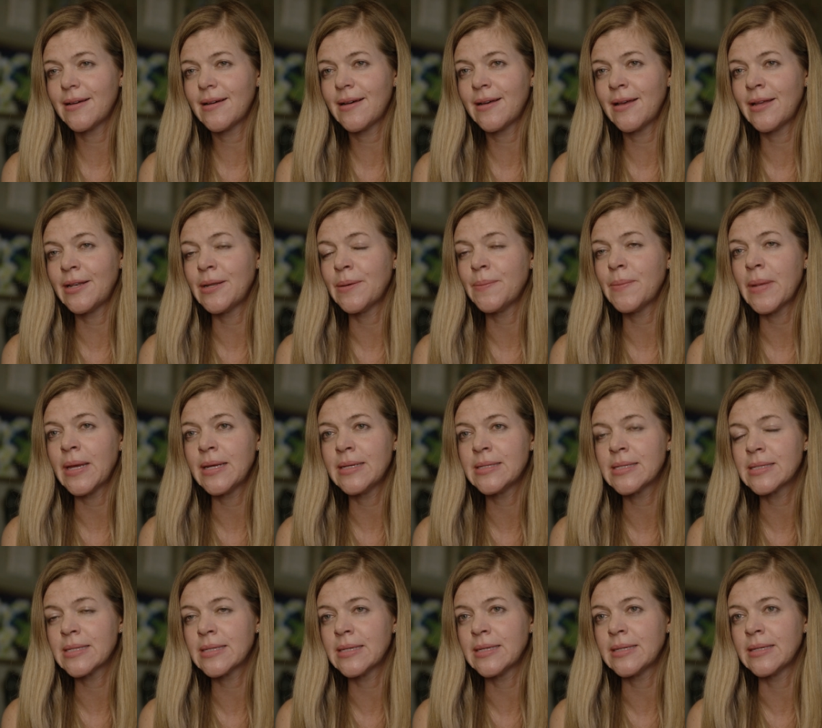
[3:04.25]
an
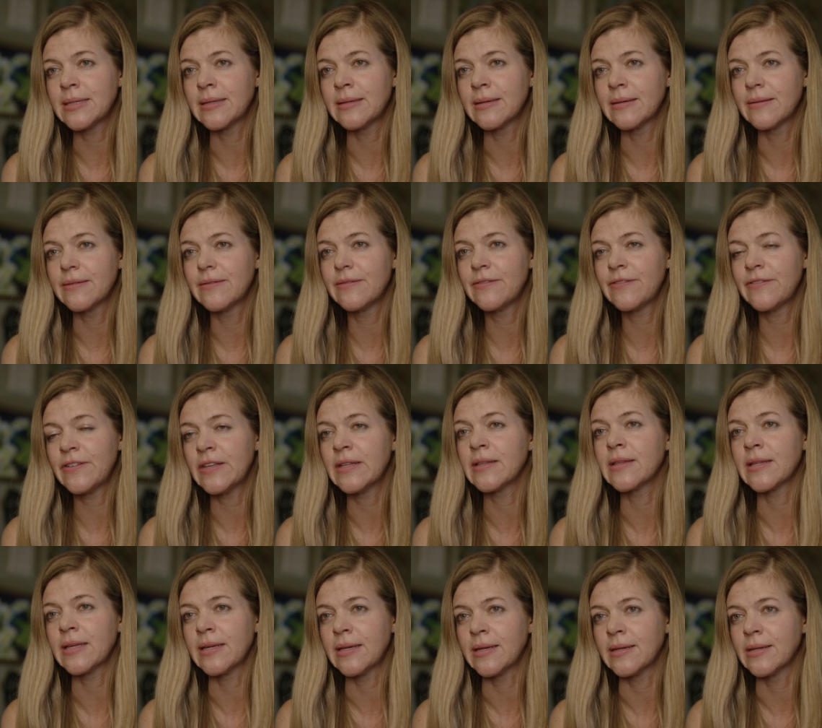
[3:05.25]
amazing
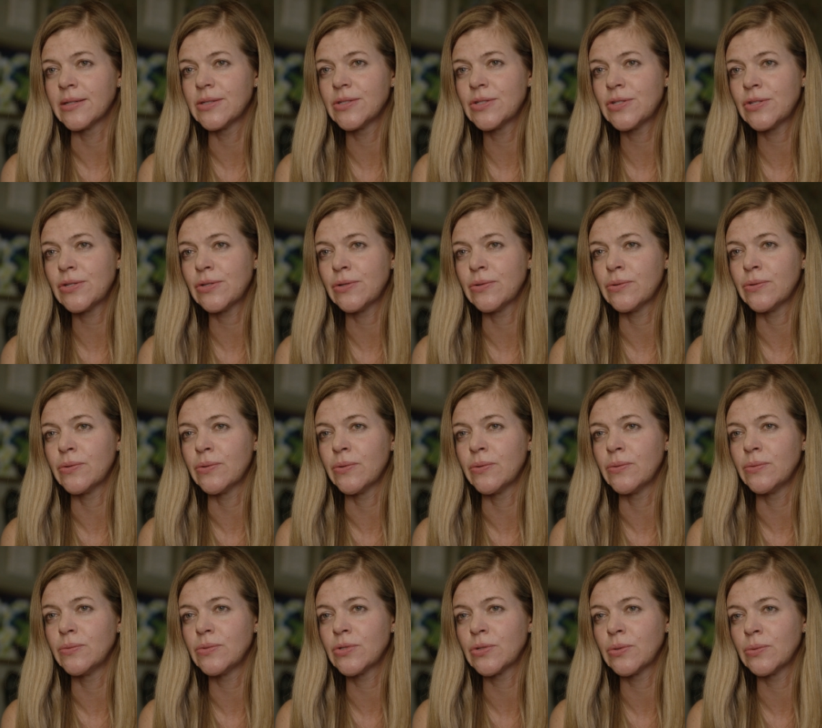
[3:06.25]
feeling to
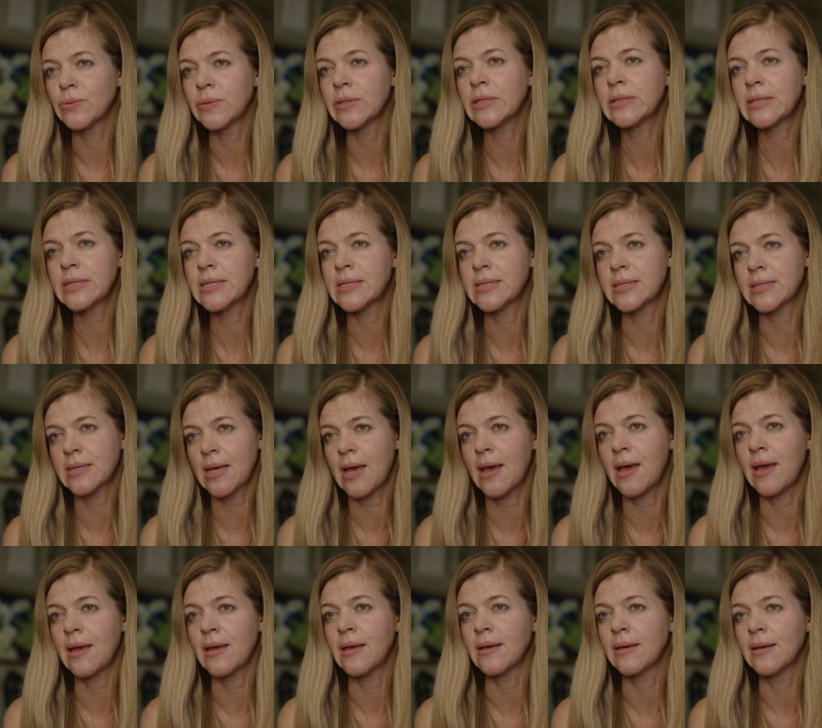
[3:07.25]
really
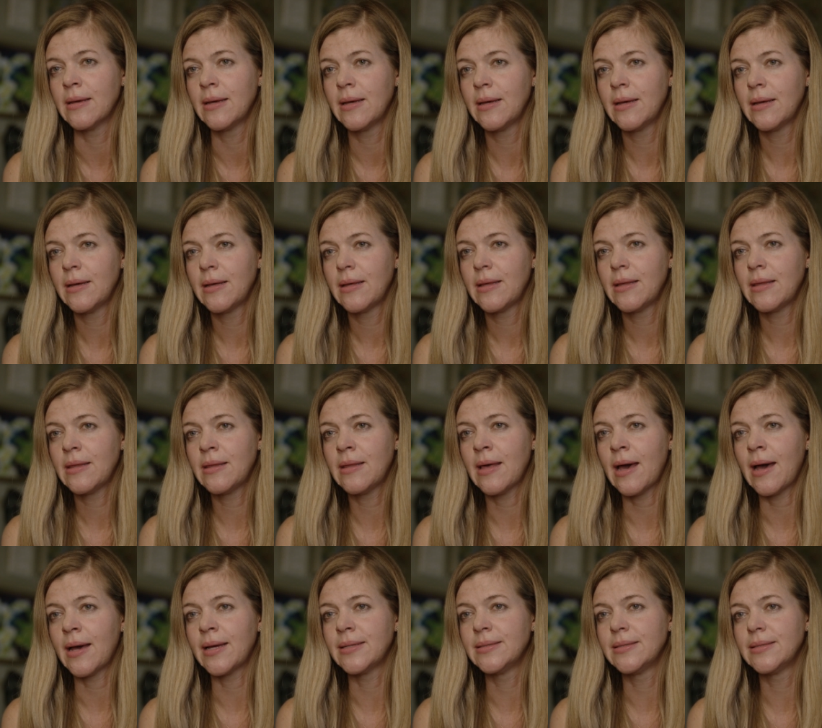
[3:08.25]
say
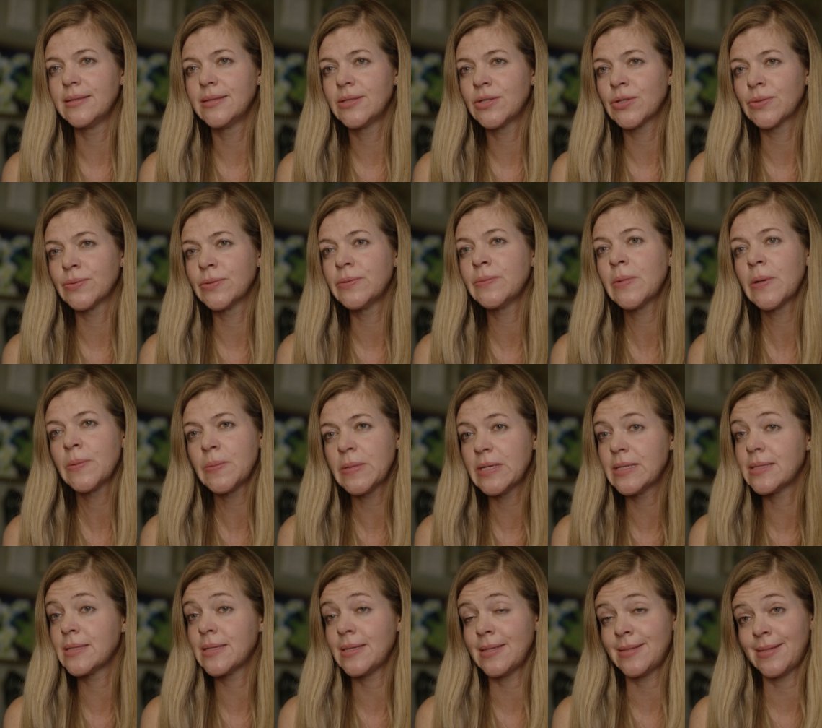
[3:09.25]
that Terumo
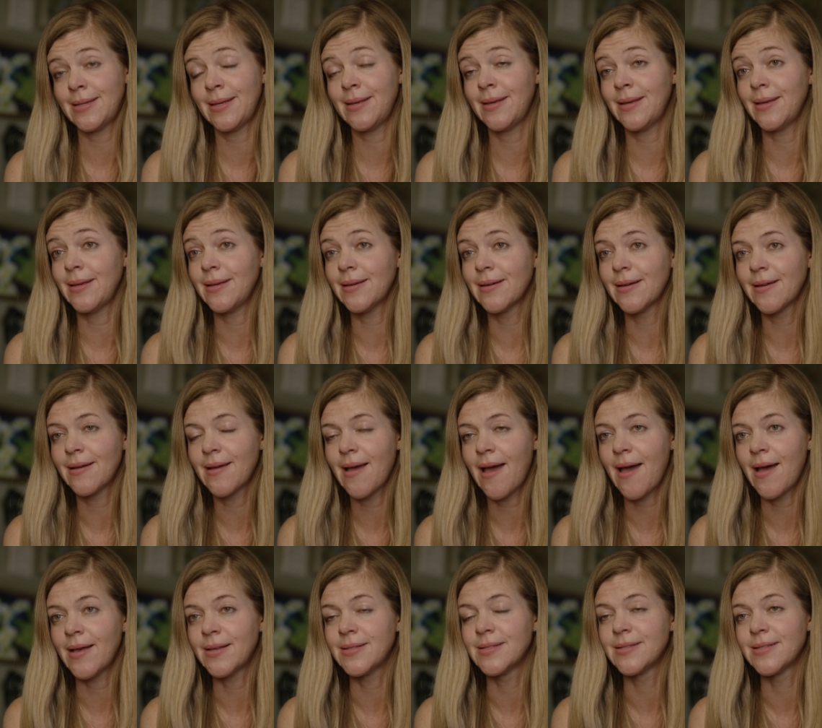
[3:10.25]
BCT
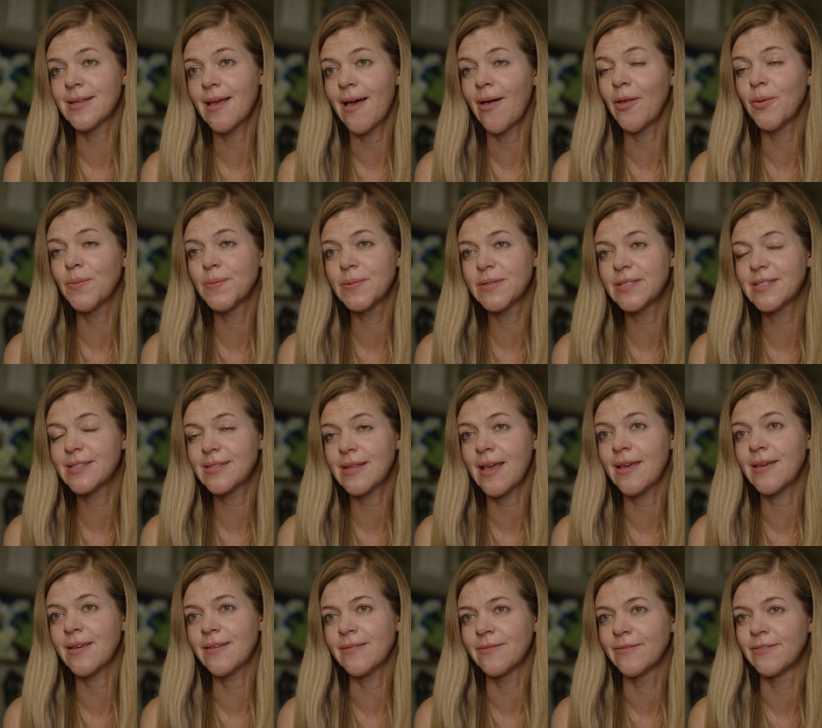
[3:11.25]
has helped
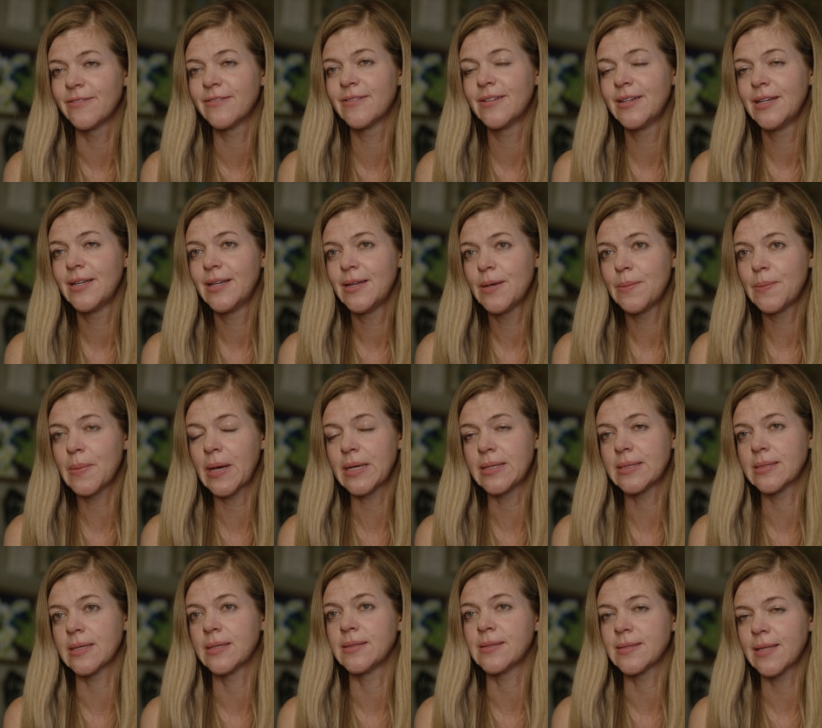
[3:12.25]
save my
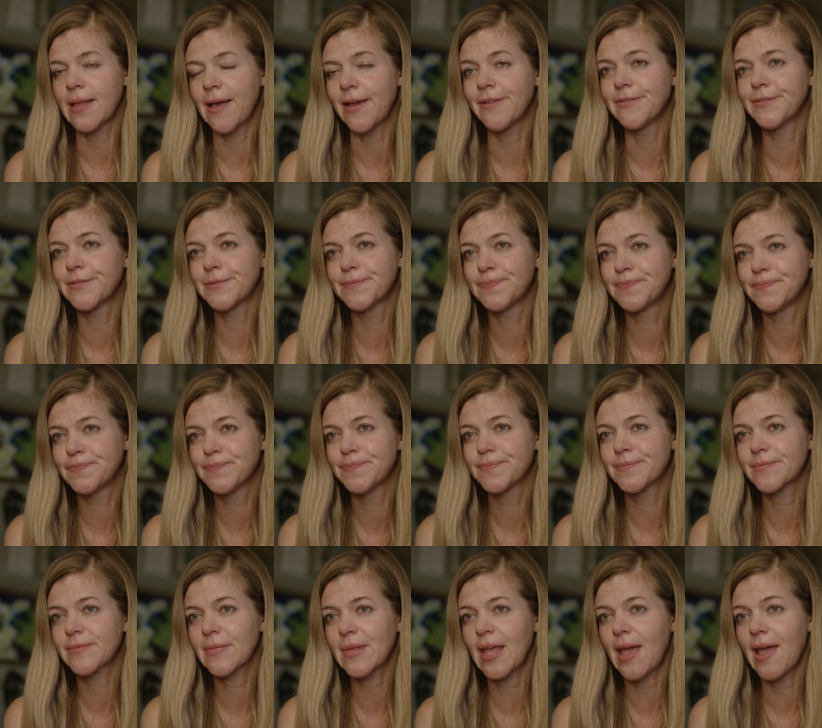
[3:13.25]
son's life,
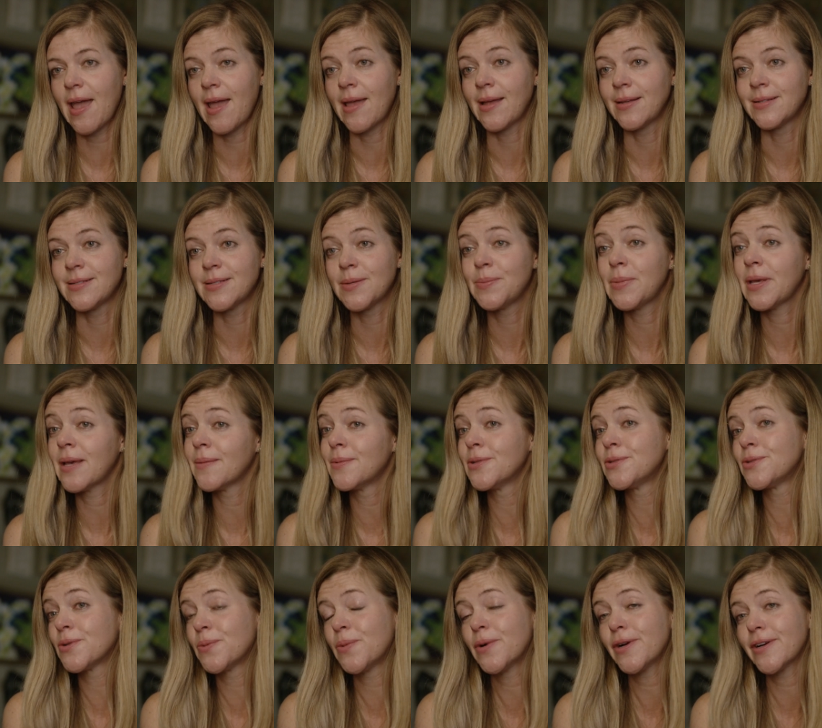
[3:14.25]
and to be able
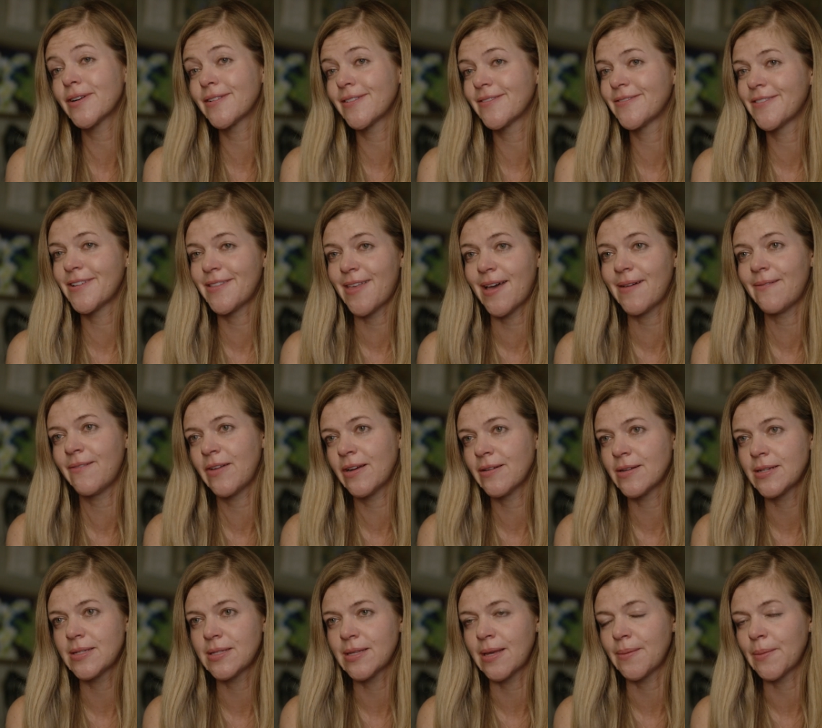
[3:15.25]
to work for that
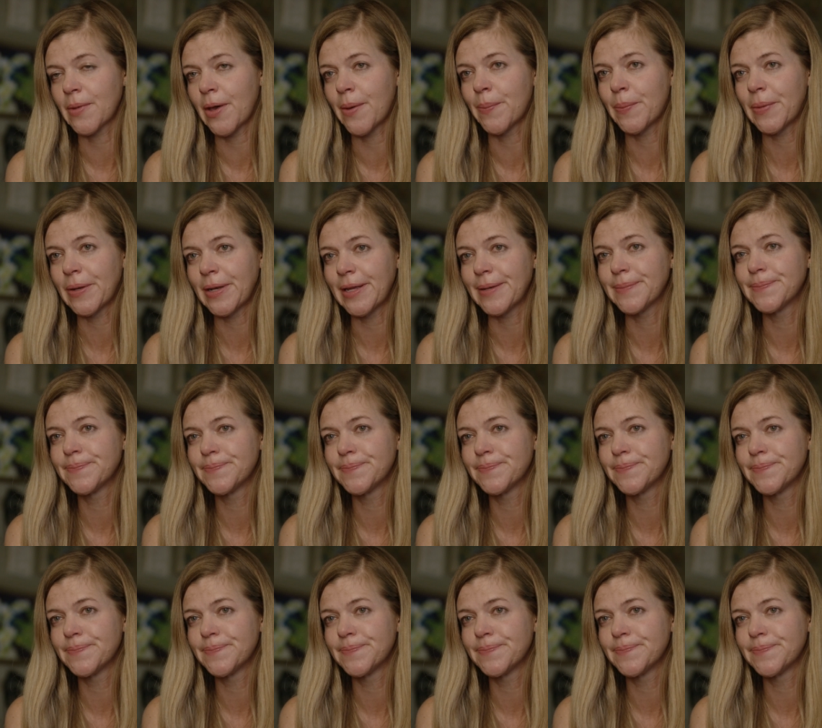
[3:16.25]
very same company.